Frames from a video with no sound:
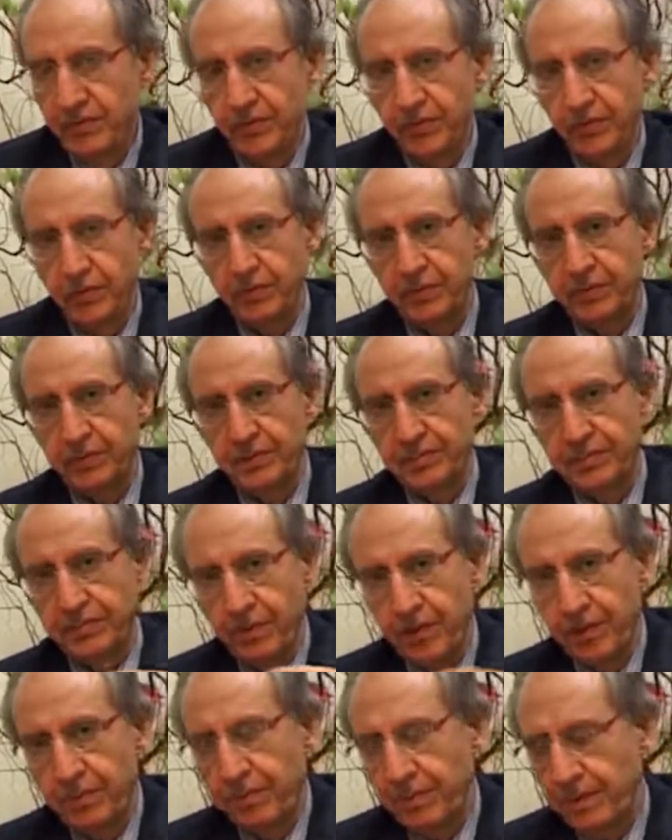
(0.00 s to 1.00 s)
for the
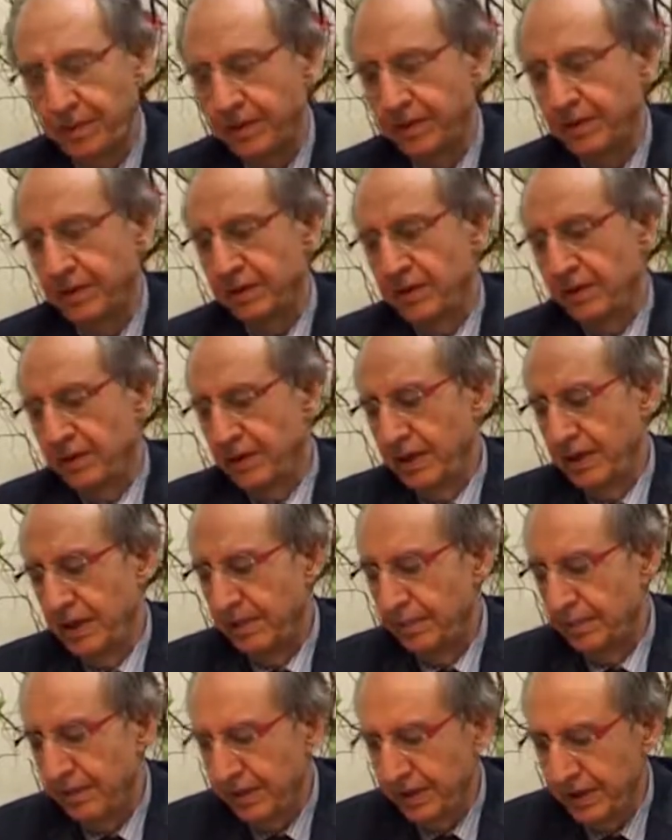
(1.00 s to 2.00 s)
proper
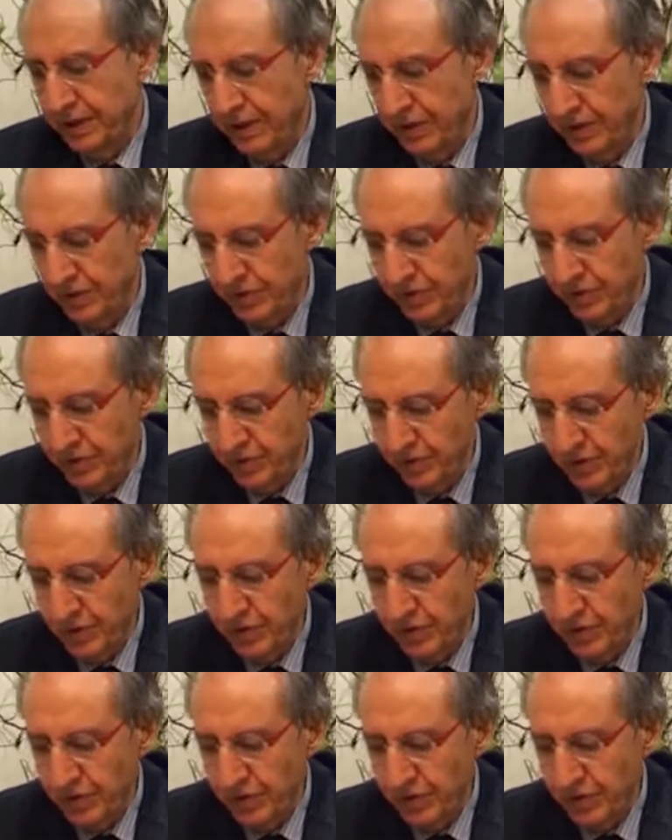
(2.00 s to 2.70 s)
application